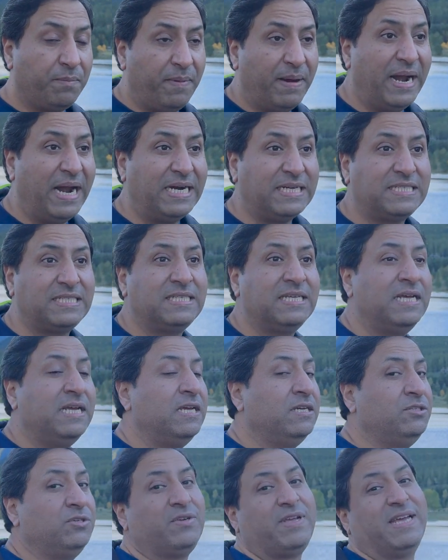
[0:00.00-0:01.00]
pets.
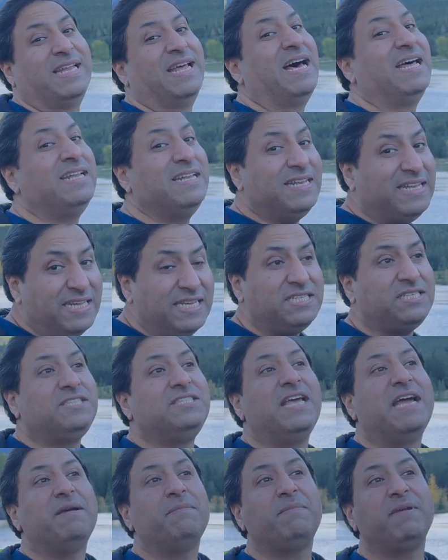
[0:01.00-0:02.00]
You can unleash
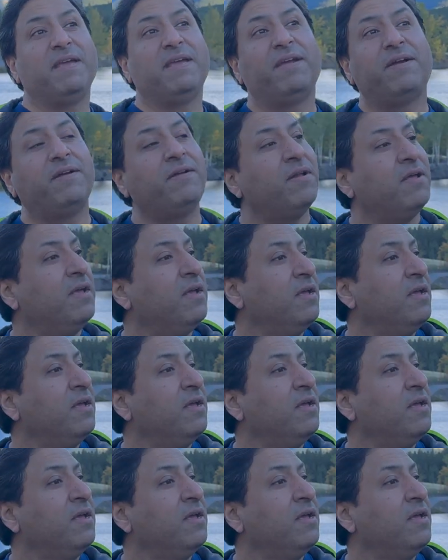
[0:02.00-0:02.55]
them here.